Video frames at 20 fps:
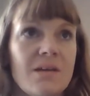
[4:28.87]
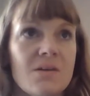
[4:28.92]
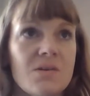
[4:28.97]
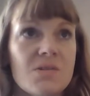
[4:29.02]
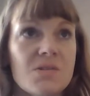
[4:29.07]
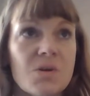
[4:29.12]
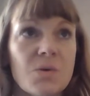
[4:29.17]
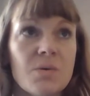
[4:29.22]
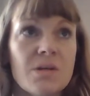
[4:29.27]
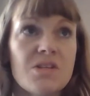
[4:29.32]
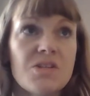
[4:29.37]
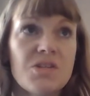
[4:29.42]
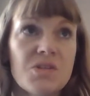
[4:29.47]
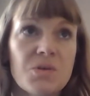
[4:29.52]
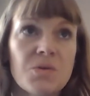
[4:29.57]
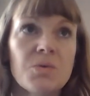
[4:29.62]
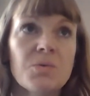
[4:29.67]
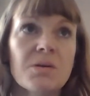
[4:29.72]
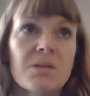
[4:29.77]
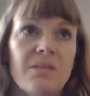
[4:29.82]
So we
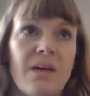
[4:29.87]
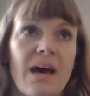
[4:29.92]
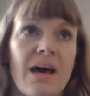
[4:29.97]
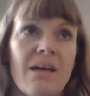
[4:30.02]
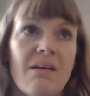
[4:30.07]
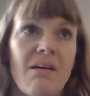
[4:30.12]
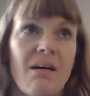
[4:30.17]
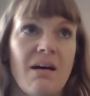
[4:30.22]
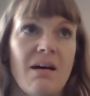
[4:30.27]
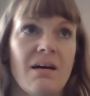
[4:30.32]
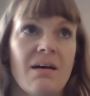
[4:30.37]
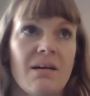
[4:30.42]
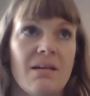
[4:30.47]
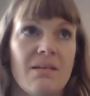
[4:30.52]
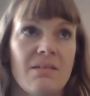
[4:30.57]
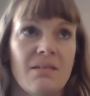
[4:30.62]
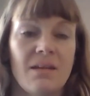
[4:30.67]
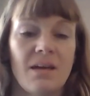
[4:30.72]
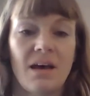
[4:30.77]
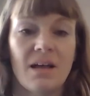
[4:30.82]
do rely
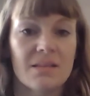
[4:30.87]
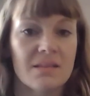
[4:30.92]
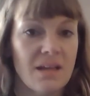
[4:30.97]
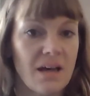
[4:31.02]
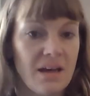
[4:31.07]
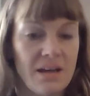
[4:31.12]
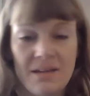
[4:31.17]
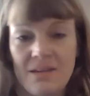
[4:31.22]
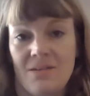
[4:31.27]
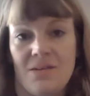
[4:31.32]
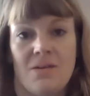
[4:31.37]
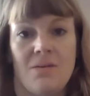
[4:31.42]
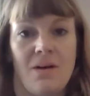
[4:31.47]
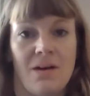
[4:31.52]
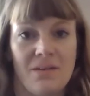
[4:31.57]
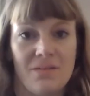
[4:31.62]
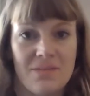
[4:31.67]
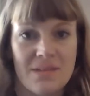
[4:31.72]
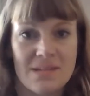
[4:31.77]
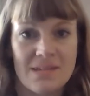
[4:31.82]
on a lot,
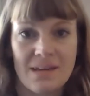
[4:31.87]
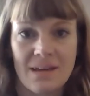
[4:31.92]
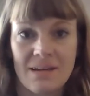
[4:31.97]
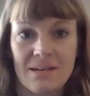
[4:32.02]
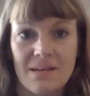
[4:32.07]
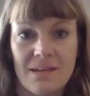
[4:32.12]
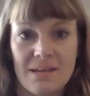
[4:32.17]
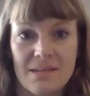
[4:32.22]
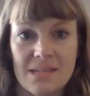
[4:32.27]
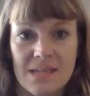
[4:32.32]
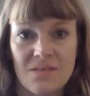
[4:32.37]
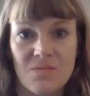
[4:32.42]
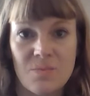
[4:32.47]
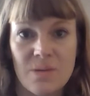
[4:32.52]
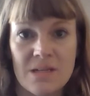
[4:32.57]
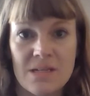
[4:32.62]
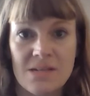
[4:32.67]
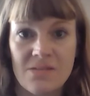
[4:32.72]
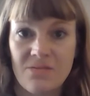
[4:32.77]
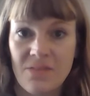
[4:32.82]
all of the techniques that have
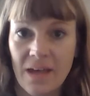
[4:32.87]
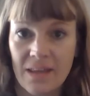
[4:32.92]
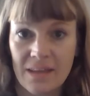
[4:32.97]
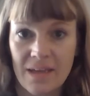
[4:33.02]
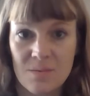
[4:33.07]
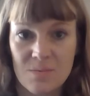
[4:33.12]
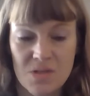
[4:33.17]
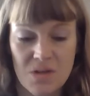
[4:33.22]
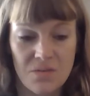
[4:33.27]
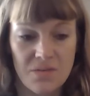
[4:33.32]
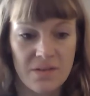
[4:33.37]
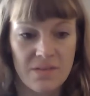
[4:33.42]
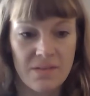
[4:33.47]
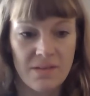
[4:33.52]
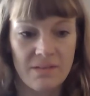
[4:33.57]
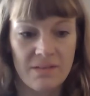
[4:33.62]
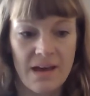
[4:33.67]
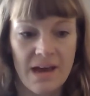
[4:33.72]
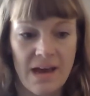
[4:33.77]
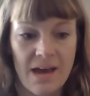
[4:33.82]
been developed over the
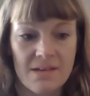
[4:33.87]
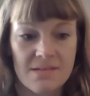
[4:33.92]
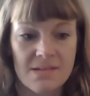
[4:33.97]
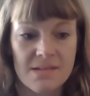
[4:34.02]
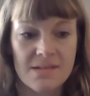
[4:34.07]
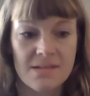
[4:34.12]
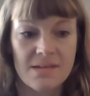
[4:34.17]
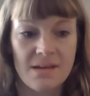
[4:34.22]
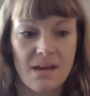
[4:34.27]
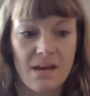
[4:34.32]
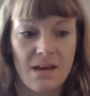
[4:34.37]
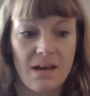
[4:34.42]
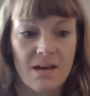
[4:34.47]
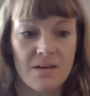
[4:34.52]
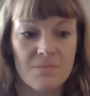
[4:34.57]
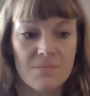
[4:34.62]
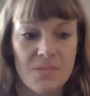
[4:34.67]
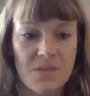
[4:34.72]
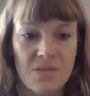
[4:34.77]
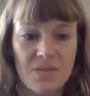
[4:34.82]
last
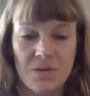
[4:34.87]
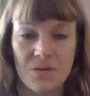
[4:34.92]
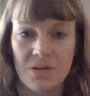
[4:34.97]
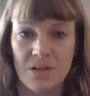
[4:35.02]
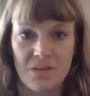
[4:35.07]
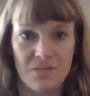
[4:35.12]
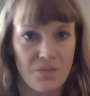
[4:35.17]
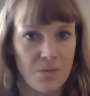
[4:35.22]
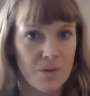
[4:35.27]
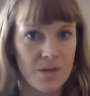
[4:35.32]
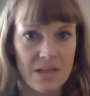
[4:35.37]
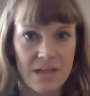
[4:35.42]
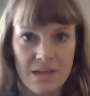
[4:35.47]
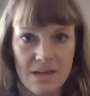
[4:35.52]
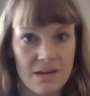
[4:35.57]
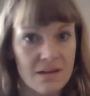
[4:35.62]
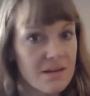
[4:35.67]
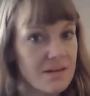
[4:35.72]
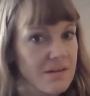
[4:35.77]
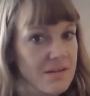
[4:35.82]
30, 40
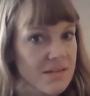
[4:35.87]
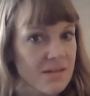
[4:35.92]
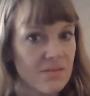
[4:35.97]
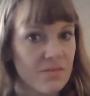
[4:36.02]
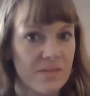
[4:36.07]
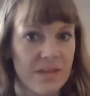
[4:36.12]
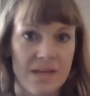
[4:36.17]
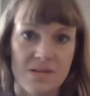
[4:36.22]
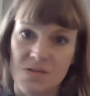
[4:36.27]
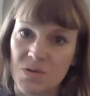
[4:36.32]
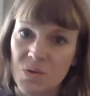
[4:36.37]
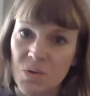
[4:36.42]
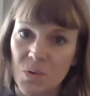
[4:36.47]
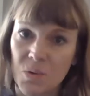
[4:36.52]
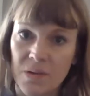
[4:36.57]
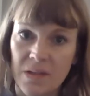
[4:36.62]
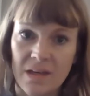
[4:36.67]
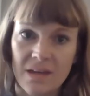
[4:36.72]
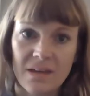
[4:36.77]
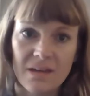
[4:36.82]
years of laser
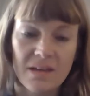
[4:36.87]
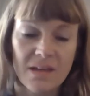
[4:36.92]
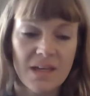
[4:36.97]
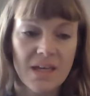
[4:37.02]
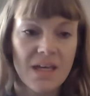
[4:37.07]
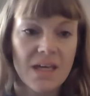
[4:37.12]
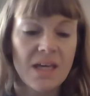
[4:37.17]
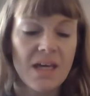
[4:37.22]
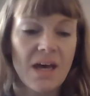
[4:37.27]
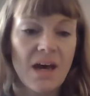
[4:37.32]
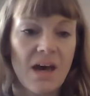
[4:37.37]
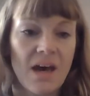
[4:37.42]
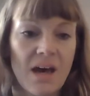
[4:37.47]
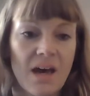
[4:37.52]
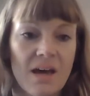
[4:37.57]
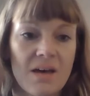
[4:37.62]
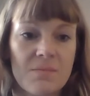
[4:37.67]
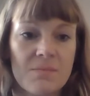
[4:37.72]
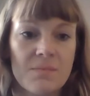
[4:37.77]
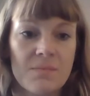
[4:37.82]
cooling.
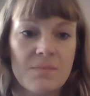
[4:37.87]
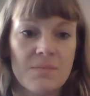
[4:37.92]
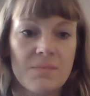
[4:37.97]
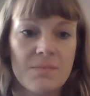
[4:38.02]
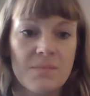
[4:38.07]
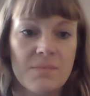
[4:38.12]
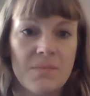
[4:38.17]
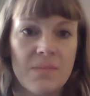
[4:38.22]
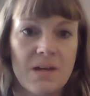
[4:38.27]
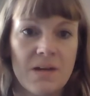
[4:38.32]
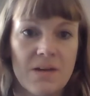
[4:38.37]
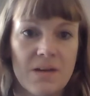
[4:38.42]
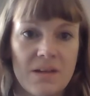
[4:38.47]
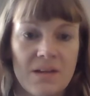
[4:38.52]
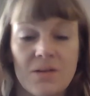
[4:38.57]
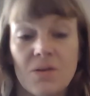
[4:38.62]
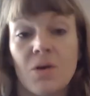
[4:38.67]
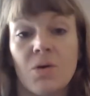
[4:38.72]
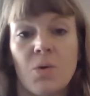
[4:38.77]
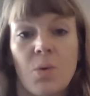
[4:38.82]
Um,
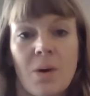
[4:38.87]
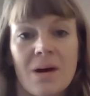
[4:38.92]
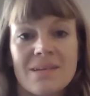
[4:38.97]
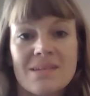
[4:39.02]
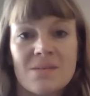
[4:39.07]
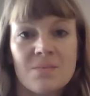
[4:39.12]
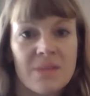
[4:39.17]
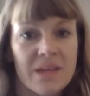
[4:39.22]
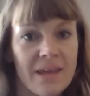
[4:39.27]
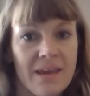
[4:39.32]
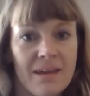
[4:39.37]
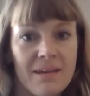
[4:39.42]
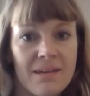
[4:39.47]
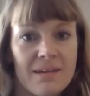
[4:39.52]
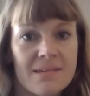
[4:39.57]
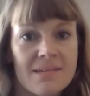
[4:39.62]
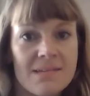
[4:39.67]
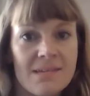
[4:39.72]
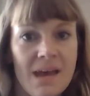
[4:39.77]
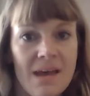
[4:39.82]
Quantum
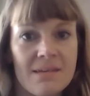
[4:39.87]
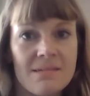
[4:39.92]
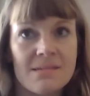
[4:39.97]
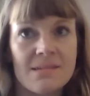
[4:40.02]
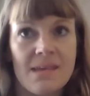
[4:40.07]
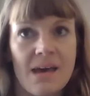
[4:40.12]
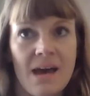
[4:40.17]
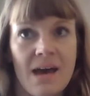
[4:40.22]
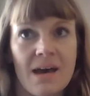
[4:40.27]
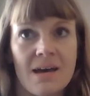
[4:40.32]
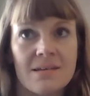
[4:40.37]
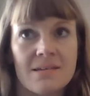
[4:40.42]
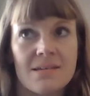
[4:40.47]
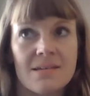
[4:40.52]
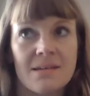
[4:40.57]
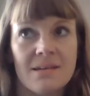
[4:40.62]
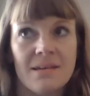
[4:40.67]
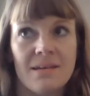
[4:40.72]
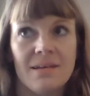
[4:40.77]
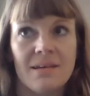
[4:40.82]
mechanics says that
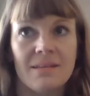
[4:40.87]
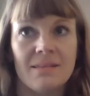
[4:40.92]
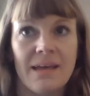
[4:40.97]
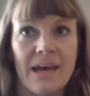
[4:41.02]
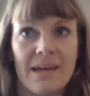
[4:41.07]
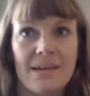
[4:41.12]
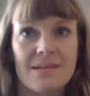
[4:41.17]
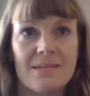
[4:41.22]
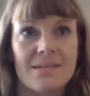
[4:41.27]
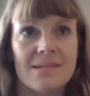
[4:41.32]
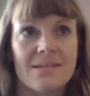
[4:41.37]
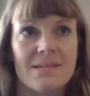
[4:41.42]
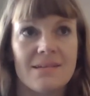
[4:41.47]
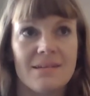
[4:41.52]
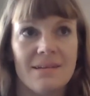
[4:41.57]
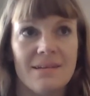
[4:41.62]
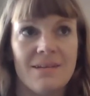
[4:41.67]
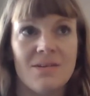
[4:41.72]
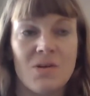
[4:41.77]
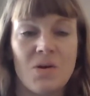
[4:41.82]
light,
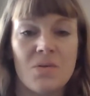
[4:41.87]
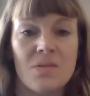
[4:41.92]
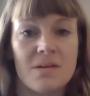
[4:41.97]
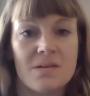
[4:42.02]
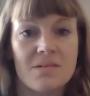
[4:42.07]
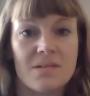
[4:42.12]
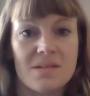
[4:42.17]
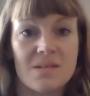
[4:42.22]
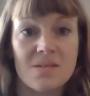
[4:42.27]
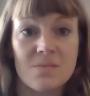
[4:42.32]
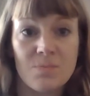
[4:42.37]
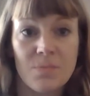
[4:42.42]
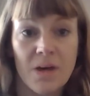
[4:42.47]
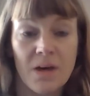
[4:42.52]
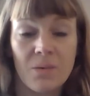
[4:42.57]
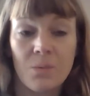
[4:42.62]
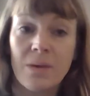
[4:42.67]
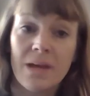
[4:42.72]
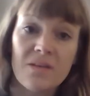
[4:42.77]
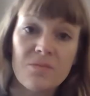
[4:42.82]
there's
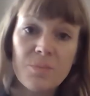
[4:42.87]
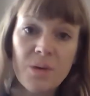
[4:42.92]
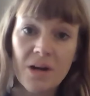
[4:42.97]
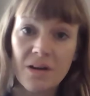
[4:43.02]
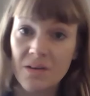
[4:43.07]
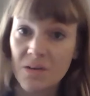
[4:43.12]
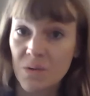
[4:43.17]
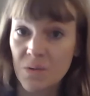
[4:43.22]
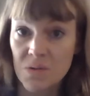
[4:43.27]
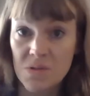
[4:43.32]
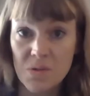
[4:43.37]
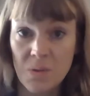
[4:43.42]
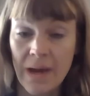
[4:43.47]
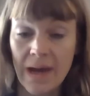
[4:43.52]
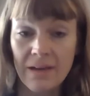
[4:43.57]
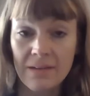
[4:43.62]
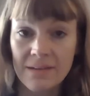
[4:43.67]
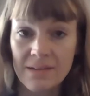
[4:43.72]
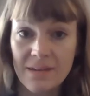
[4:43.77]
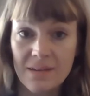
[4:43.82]
a wave particle
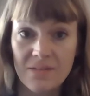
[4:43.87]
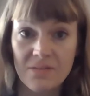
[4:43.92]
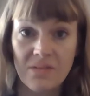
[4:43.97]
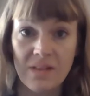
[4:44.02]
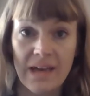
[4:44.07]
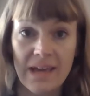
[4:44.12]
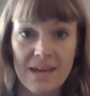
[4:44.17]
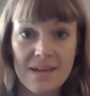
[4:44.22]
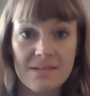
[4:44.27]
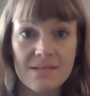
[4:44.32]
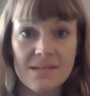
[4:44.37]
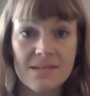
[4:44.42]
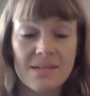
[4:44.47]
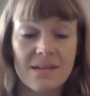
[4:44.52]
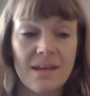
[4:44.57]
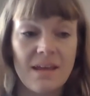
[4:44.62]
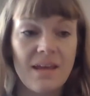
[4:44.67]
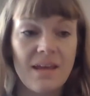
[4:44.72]
duality of light.